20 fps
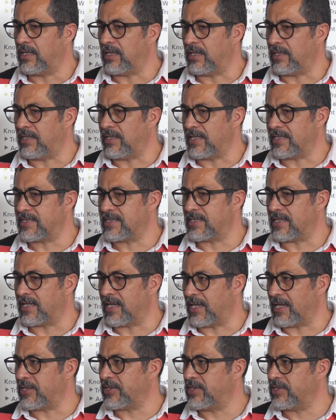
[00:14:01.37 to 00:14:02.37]
this
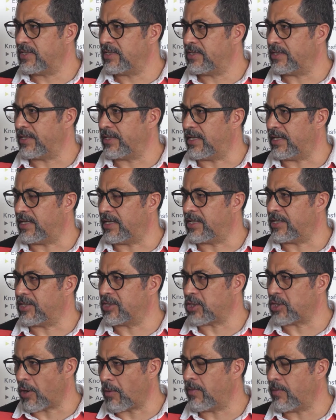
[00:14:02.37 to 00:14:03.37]

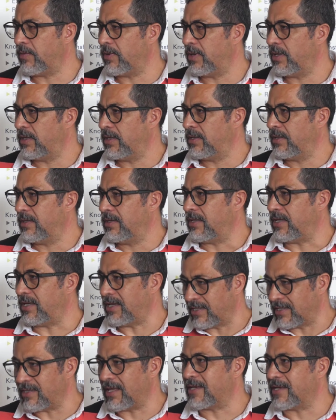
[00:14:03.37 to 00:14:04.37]
green job
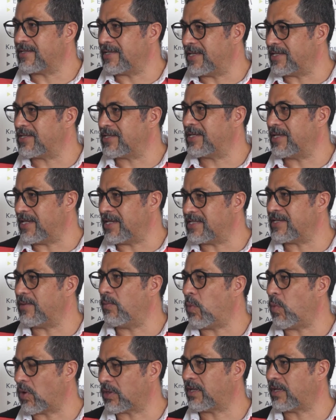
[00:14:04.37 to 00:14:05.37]
index is
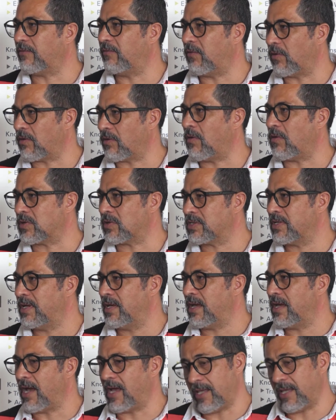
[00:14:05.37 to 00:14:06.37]
important for us.
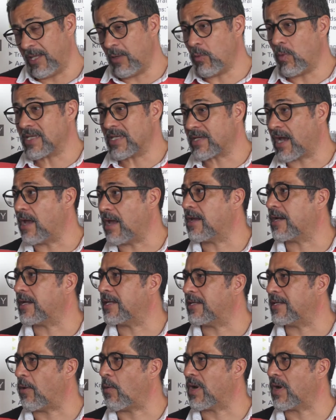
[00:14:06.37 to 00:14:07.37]
It was higher
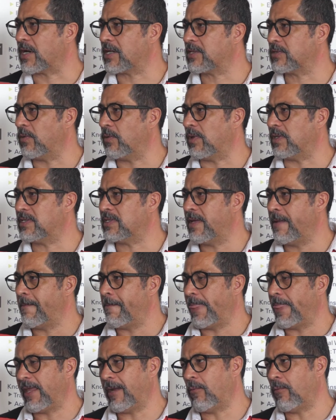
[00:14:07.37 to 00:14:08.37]
than our results.
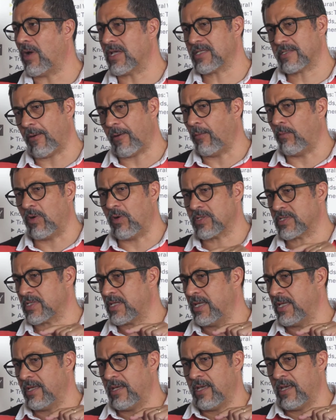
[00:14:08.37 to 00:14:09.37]
It was
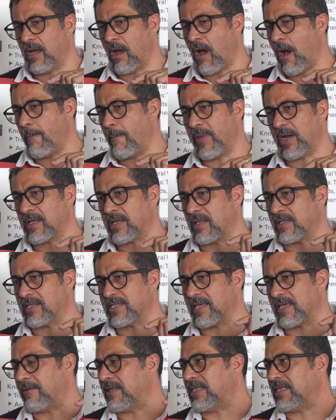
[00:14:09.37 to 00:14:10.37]
almost upper than
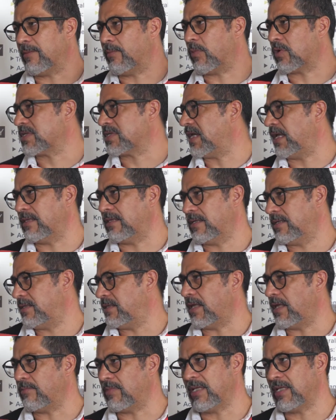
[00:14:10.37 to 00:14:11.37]

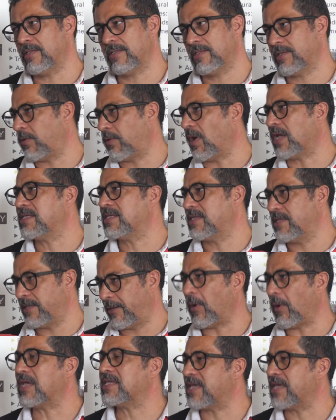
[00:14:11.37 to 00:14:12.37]
70%. That means
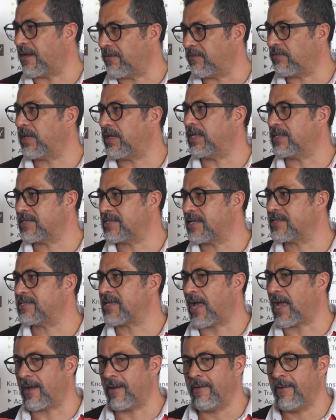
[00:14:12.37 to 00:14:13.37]
quite safe. This is